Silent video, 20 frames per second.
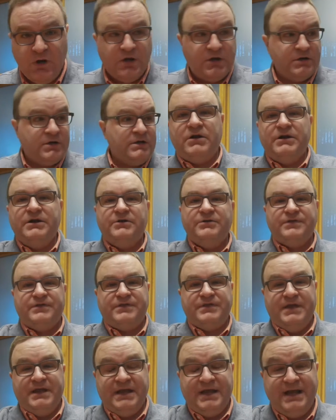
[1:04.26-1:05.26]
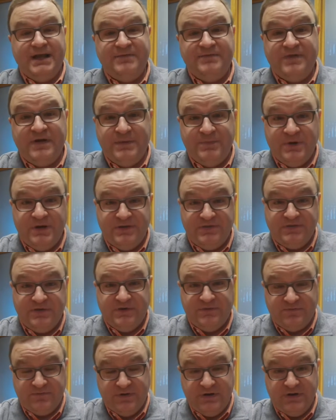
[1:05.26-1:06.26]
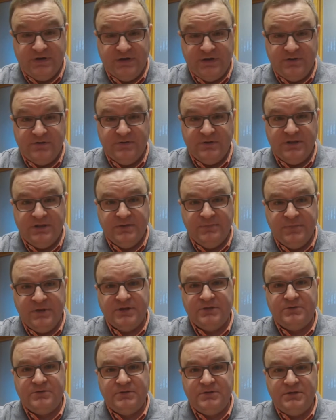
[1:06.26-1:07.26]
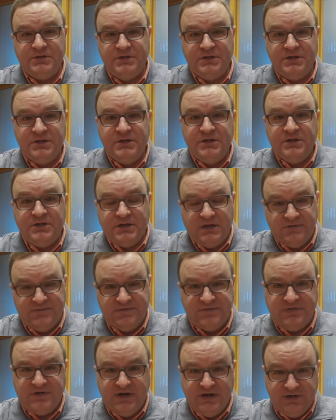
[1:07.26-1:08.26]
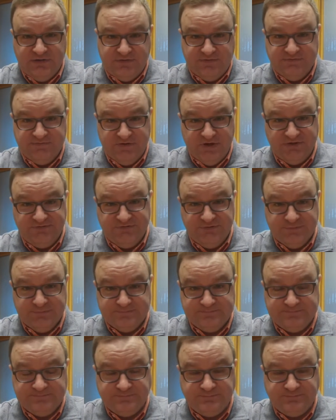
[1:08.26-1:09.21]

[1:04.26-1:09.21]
water. Here's the thing. I find myself right now in the middle of a sinus infection.